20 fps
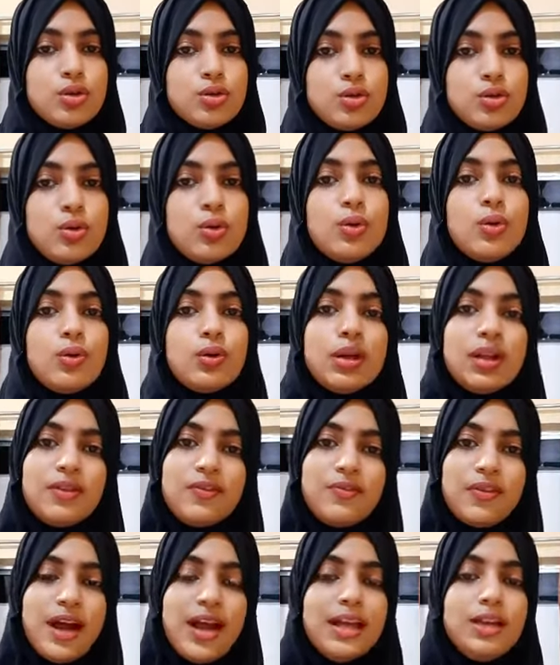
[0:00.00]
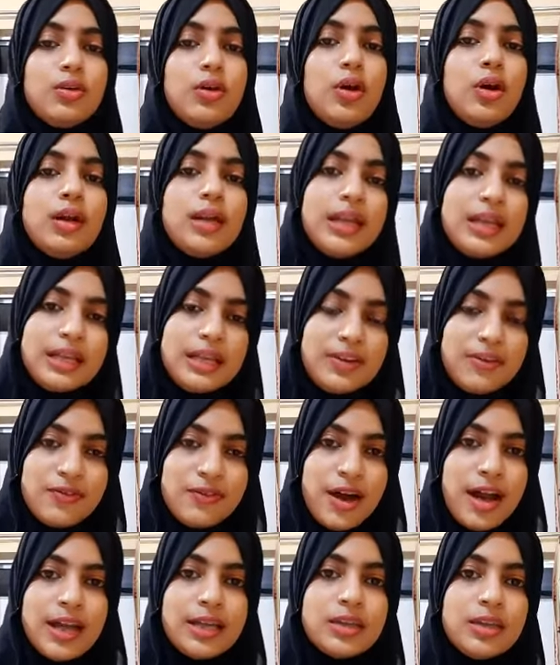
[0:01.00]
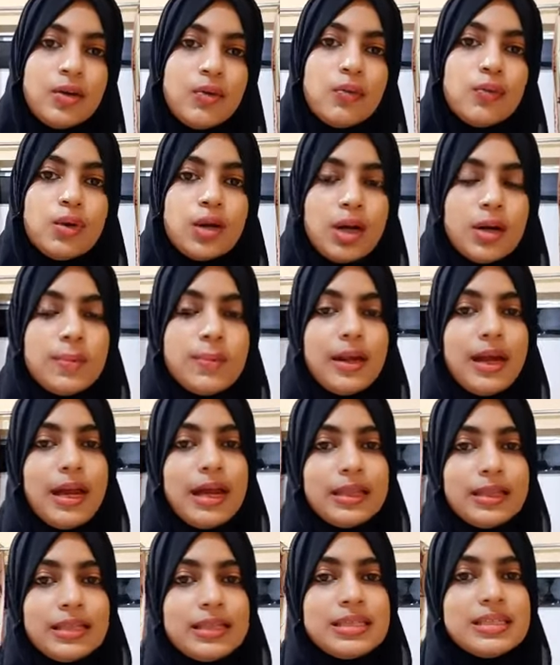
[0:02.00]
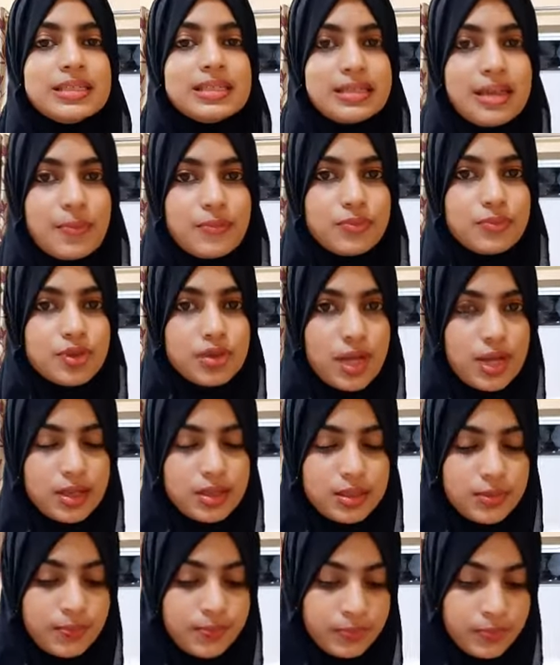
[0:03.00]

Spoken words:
to define or dignify the verb and the subject.